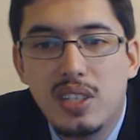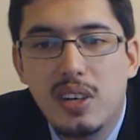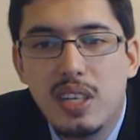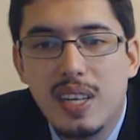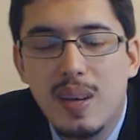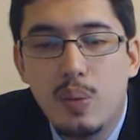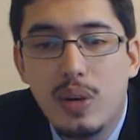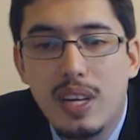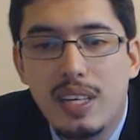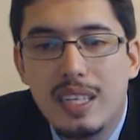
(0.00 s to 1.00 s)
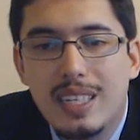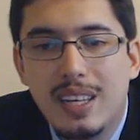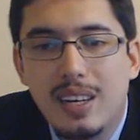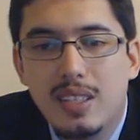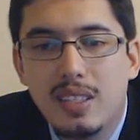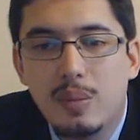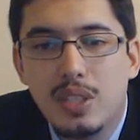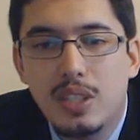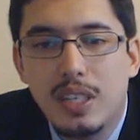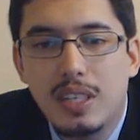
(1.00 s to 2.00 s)
And Charlie Kimball in the other
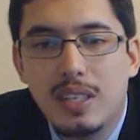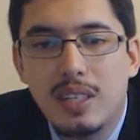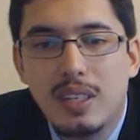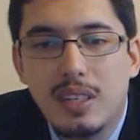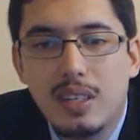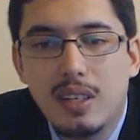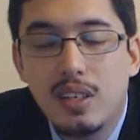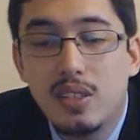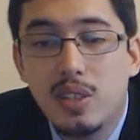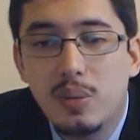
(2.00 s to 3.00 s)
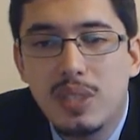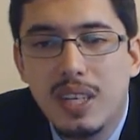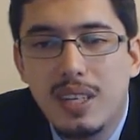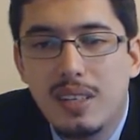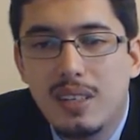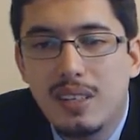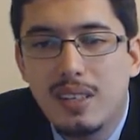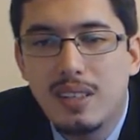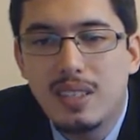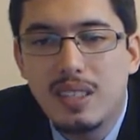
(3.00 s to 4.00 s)
machine, good top
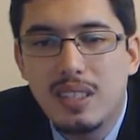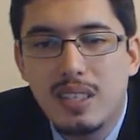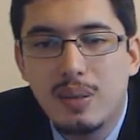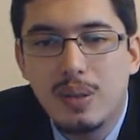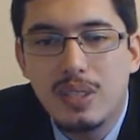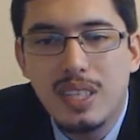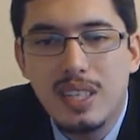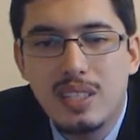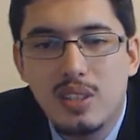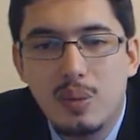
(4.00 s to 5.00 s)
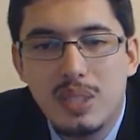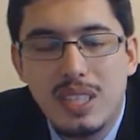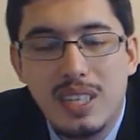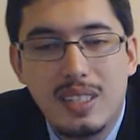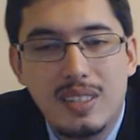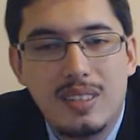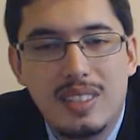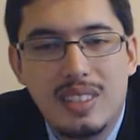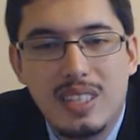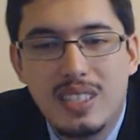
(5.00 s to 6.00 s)
10, I think it was. Yeah, top 10
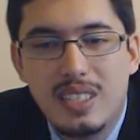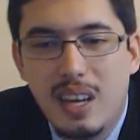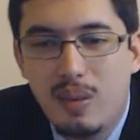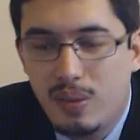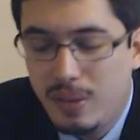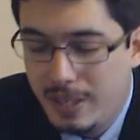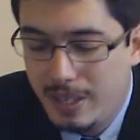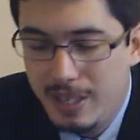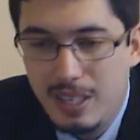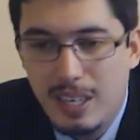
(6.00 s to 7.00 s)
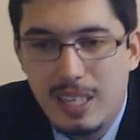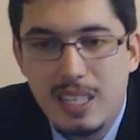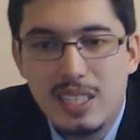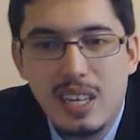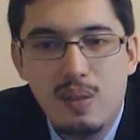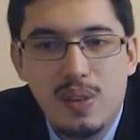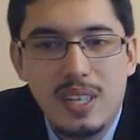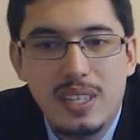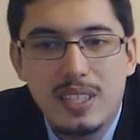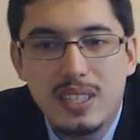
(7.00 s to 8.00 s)
in 10th. And he's
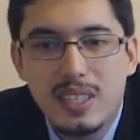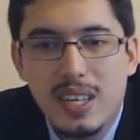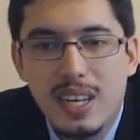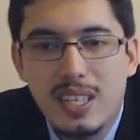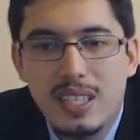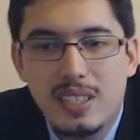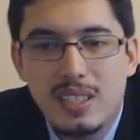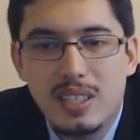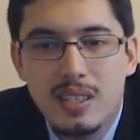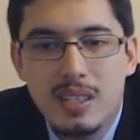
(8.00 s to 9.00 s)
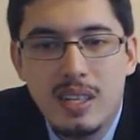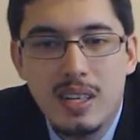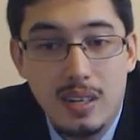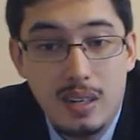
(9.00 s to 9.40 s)
10th in the standing. So,